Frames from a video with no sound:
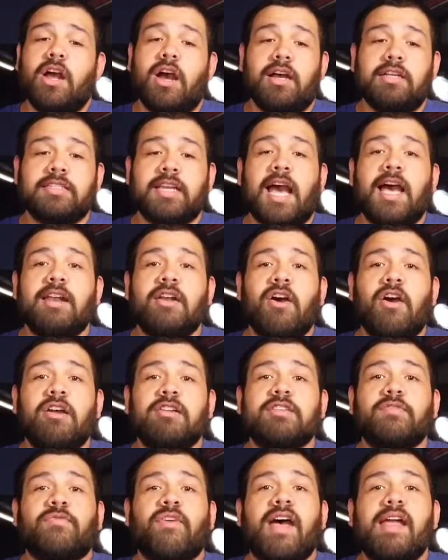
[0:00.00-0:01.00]
it's kind of hard
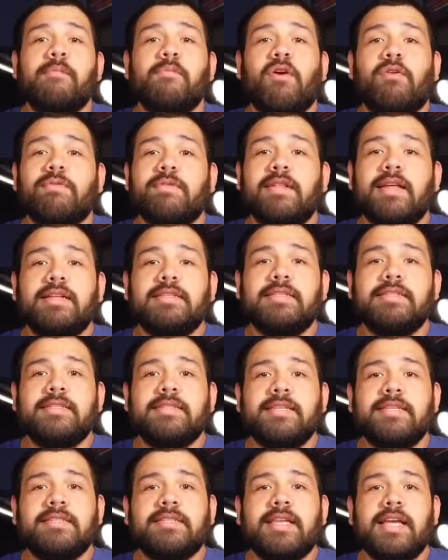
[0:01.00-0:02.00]
to find Marvel Legends
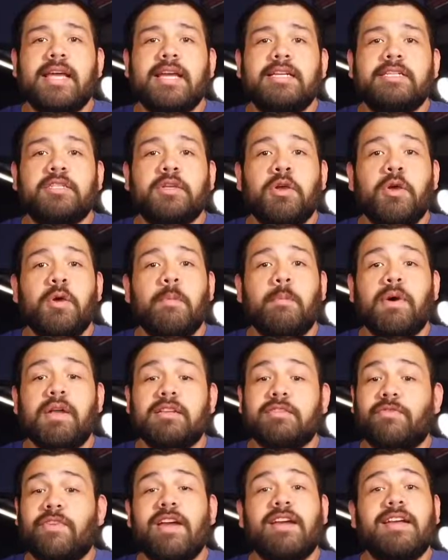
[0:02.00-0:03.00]
these days, but
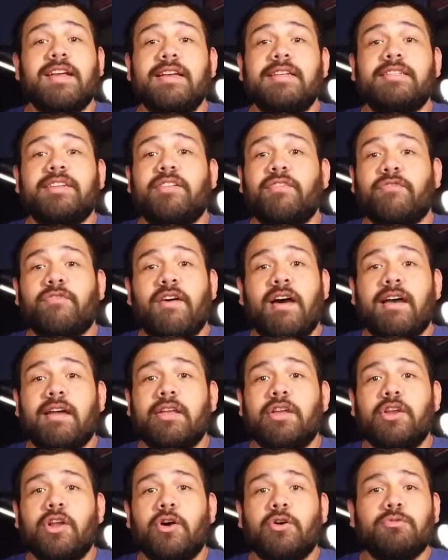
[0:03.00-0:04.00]
it's very easy to find,
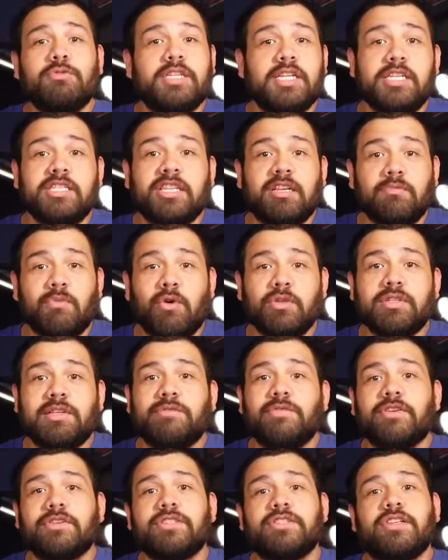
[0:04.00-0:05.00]
you know, DC
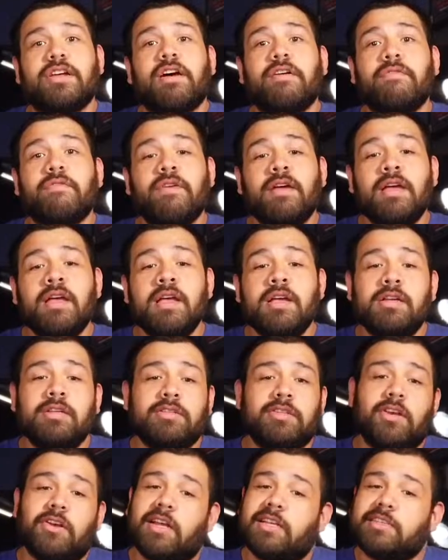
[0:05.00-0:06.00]
Multiverse stuff.
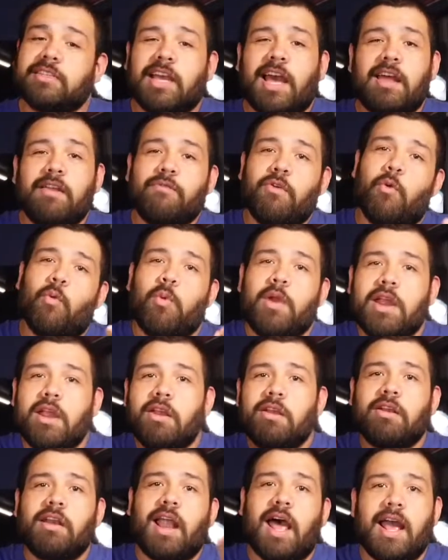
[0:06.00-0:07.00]
So that's kind of a
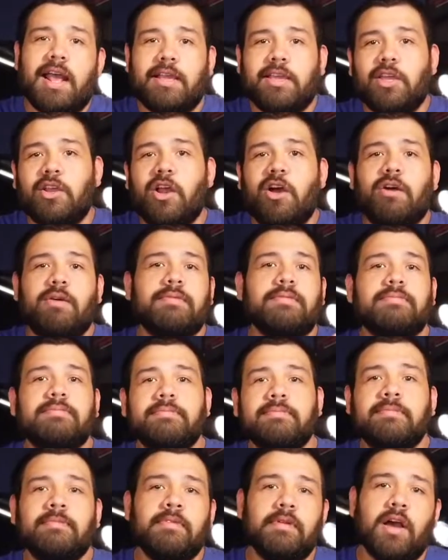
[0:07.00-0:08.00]
weird, like, you know,
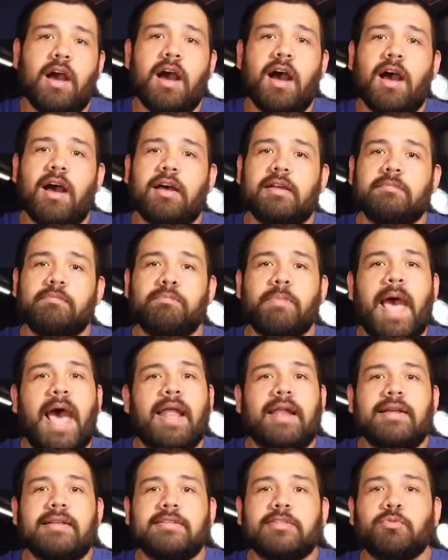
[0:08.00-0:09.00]

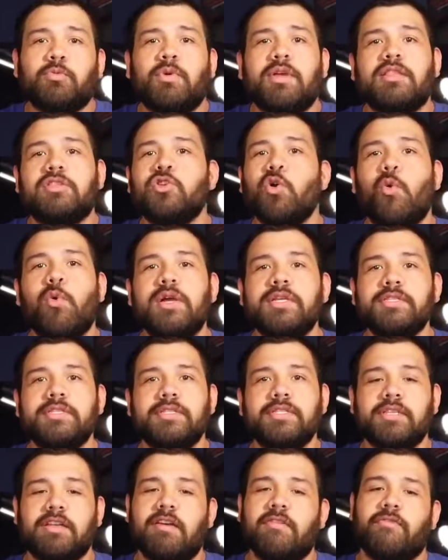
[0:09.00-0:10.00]
balance with toys and
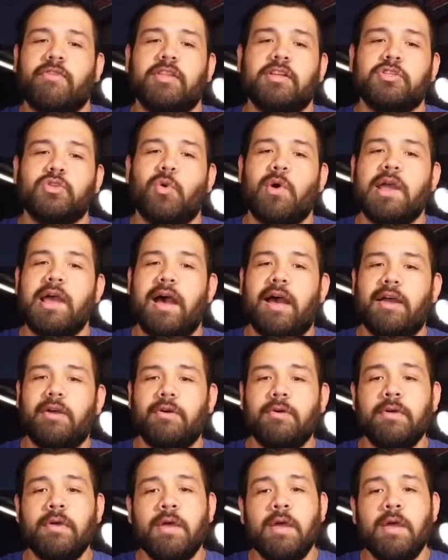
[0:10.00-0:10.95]
stuff in the toy aisle.